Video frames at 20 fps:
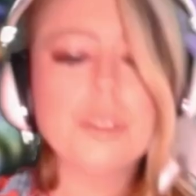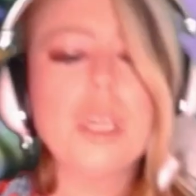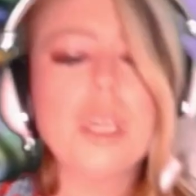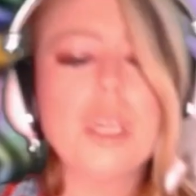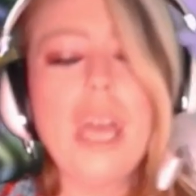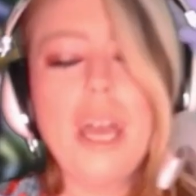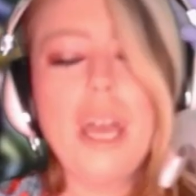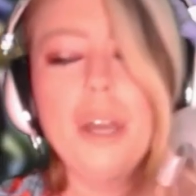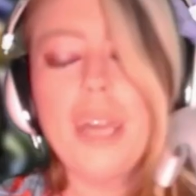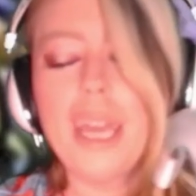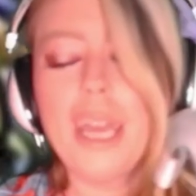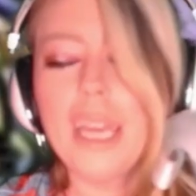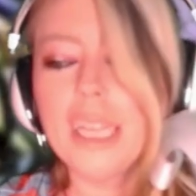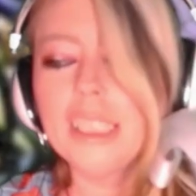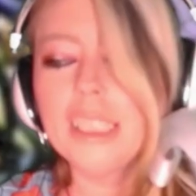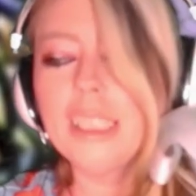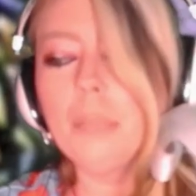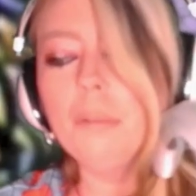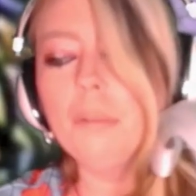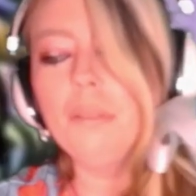Okay, I gotta
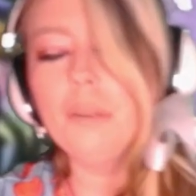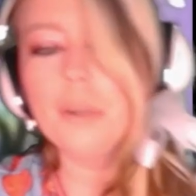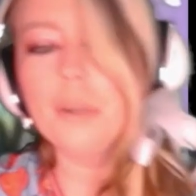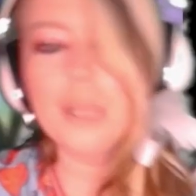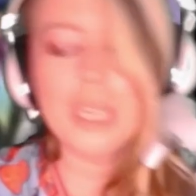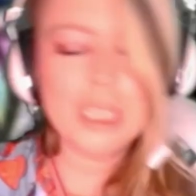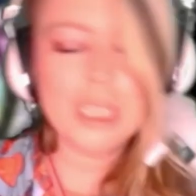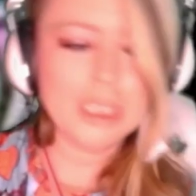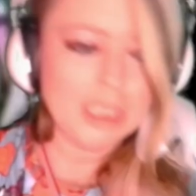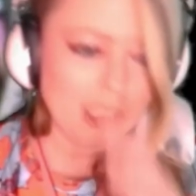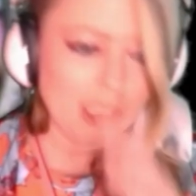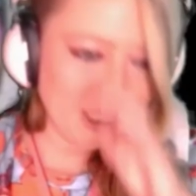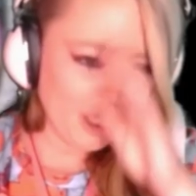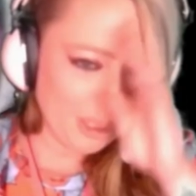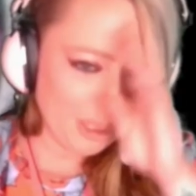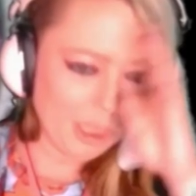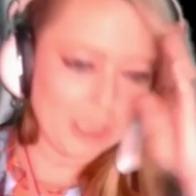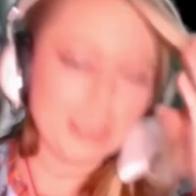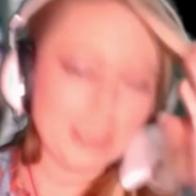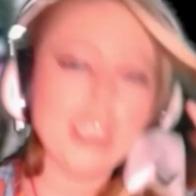say before I get into the
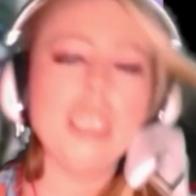lyrics,